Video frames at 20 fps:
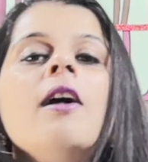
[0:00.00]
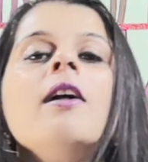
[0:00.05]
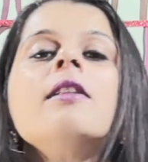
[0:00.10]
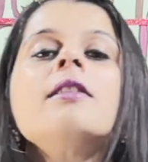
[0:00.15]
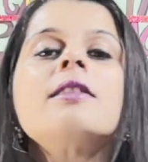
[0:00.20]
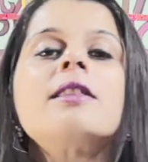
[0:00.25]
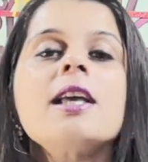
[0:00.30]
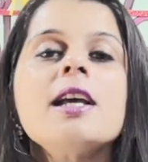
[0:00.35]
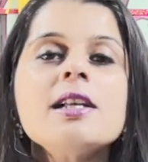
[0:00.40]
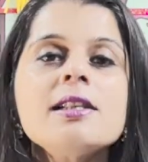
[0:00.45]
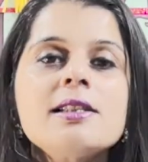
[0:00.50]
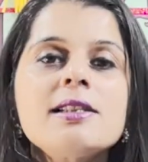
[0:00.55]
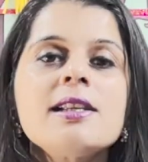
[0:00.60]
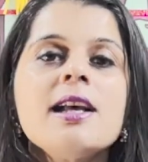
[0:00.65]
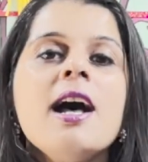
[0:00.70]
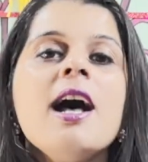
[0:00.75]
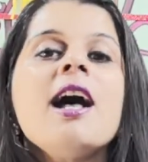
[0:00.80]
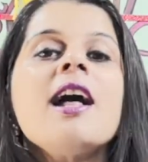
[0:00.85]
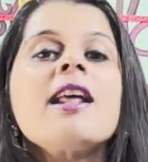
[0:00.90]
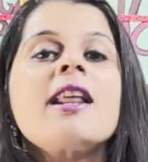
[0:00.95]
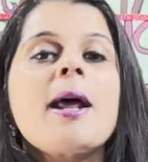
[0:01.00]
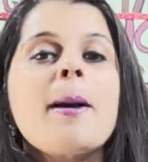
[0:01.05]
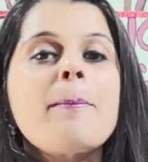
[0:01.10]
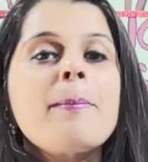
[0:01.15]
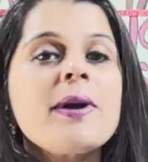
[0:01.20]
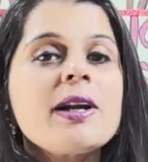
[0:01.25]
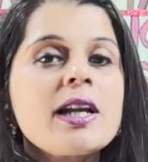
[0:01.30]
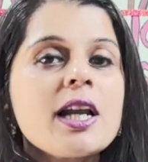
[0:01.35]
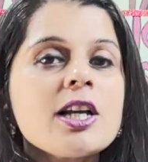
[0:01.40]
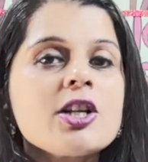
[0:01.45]
This
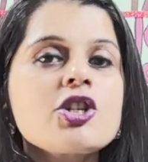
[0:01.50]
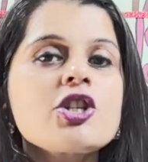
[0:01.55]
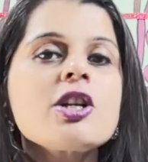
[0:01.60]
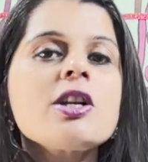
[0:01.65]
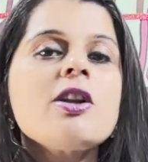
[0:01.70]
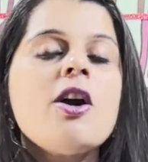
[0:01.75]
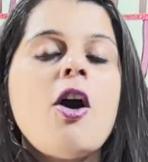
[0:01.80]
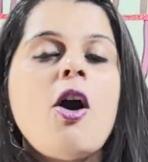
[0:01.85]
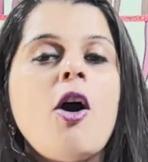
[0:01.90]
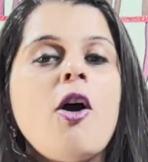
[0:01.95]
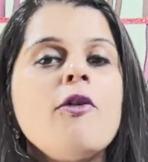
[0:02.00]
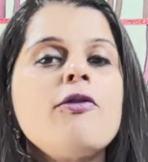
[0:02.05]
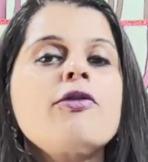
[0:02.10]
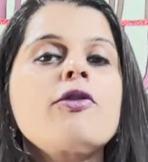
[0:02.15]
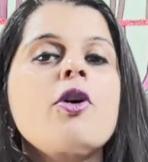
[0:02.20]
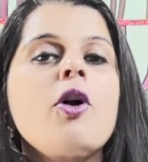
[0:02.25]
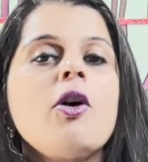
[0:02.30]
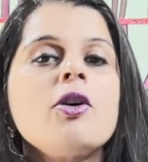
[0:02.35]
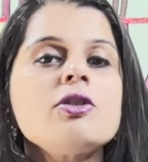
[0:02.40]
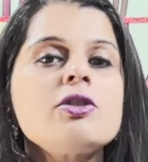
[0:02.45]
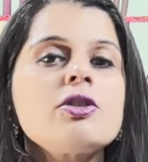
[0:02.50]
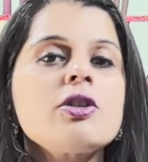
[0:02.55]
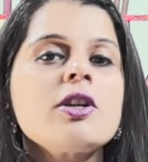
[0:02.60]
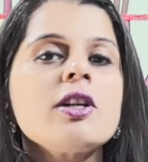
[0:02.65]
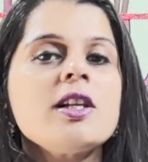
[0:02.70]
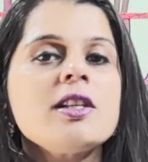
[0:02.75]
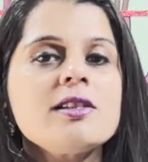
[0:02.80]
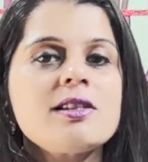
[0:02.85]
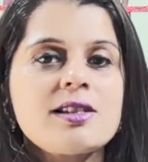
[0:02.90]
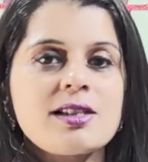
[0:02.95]
repetition of
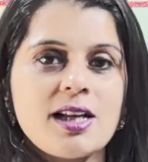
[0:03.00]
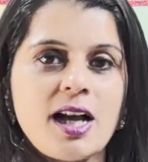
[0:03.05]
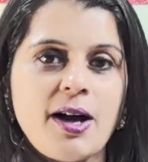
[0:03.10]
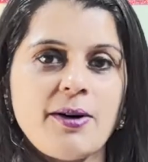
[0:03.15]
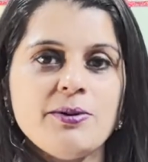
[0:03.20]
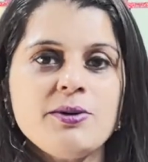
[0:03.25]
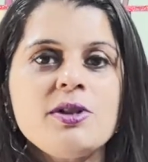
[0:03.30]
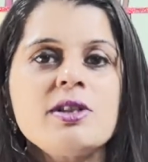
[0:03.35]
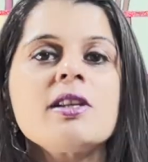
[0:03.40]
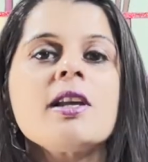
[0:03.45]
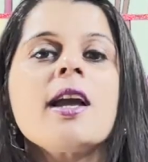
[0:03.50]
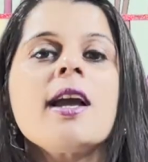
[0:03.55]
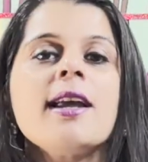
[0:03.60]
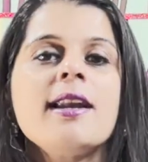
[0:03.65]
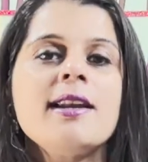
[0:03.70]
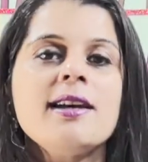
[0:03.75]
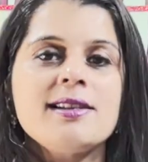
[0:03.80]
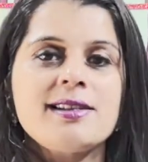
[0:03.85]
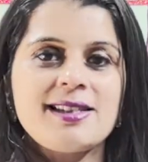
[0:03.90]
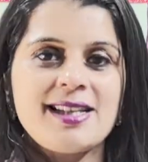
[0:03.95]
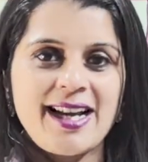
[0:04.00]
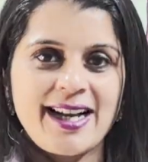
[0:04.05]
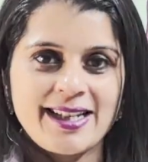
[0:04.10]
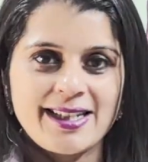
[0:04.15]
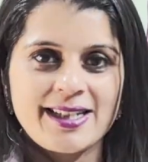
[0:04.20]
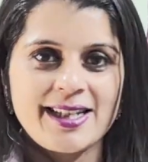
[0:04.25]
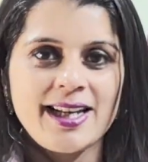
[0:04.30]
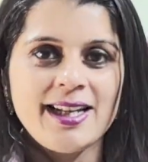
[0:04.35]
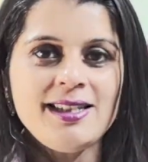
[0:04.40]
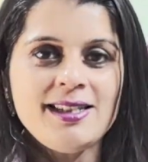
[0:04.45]
consonant sounds in a
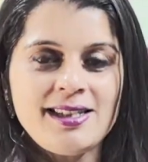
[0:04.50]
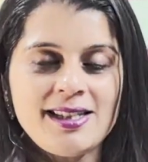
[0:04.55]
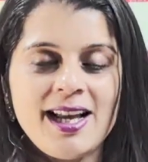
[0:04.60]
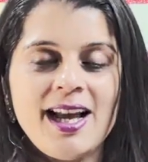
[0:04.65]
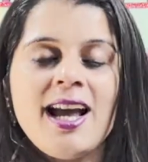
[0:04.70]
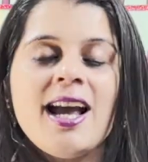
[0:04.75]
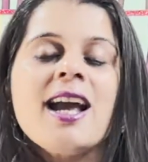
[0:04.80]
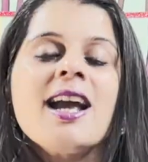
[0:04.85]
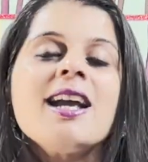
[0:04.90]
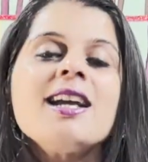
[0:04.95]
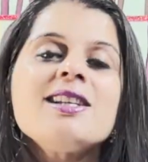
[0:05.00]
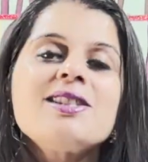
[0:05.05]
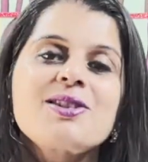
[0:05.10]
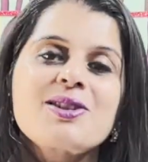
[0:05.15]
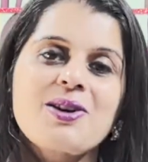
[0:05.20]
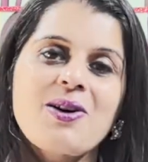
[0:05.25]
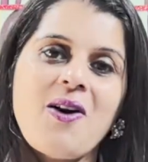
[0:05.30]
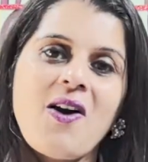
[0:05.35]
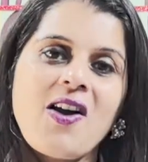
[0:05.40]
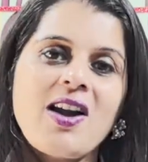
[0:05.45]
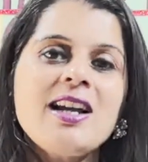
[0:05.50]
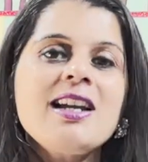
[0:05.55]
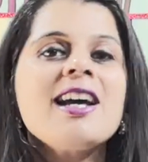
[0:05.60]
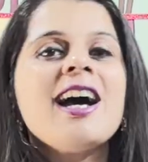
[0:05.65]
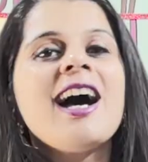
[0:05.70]
sentence is called